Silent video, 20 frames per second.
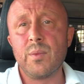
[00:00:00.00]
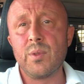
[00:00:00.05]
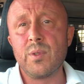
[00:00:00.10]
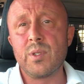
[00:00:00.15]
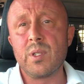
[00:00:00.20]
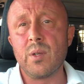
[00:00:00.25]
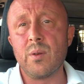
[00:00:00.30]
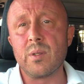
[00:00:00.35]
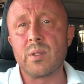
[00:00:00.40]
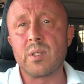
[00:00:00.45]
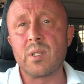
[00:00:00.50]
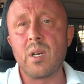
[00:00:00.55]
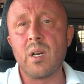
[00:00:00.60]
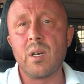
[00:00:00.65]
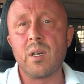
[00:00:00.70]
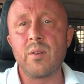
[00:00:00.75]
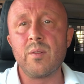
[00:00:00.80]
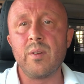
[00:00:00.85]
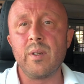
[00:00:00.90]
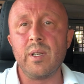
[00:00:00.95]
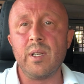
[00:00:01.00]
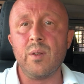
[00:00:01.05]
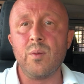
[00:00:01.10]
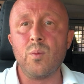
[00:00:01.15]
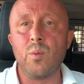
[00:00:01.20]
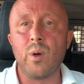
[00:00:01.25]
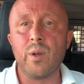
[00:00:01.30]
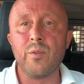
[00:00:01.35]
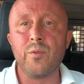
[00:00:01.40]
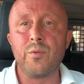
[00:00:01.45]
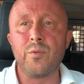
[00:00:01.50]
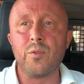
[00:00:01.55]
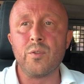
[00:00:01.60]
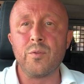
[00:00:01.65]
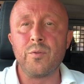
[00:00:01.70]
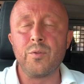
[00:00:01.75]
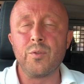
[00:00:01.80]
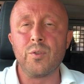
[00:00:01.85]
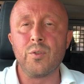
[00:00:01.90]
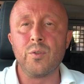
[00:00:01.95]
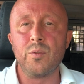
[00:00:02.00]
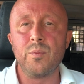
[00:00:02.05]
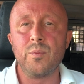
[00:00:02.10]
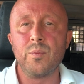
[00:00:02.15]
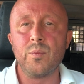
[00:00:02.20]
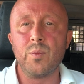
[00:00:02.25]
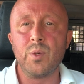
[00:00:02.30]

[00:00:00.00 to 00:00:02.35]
so it's currently 144,